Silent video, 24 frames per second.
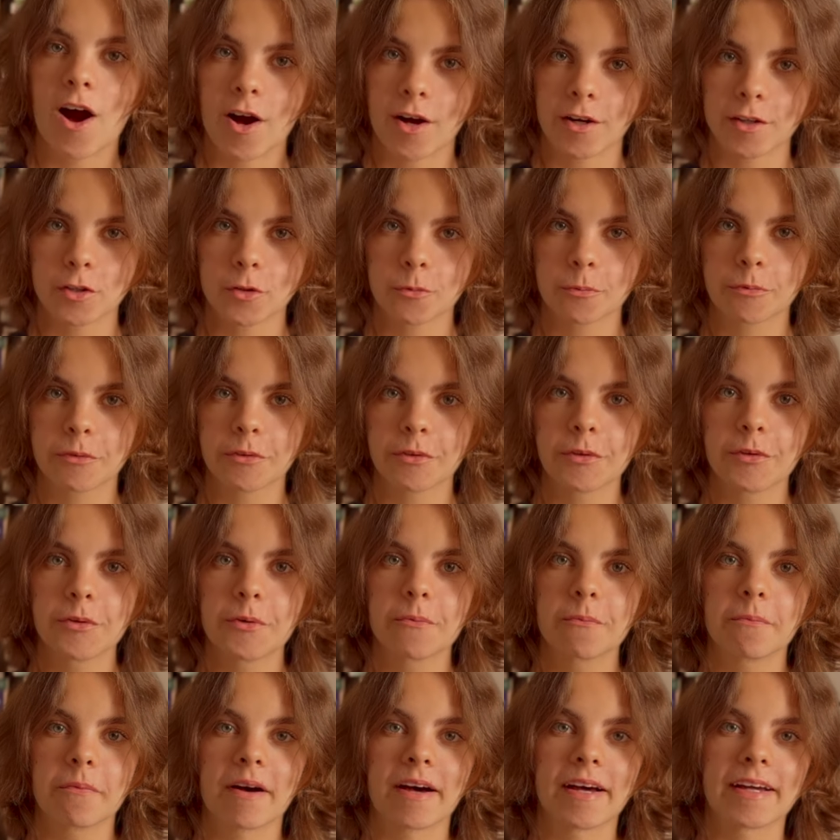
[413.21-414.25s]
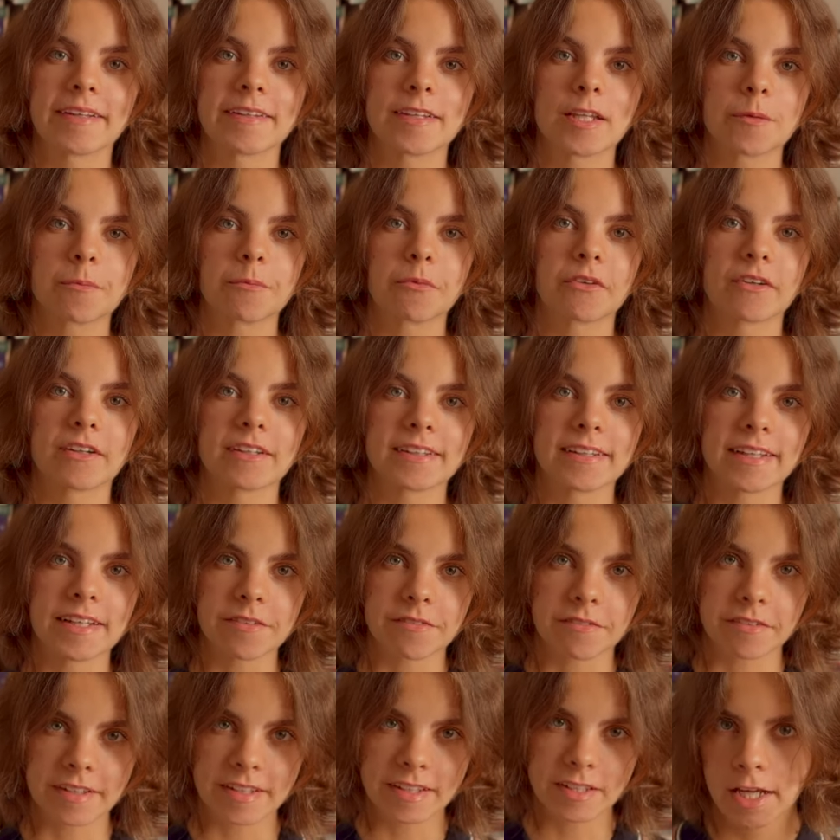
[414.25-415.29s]
August Blue by Deborah
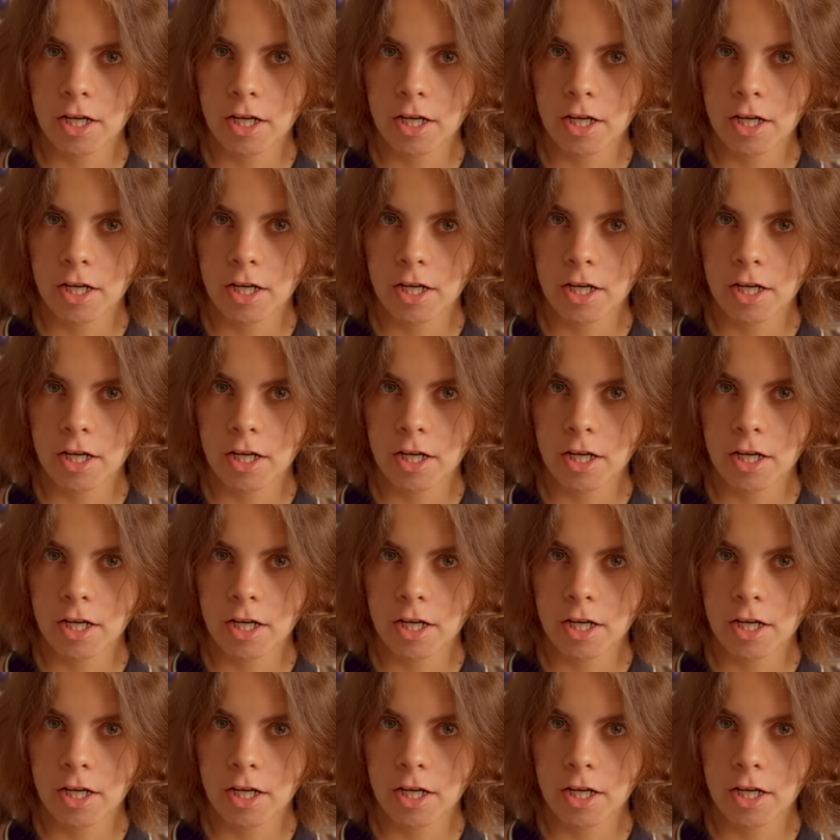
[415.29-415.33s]
Levy.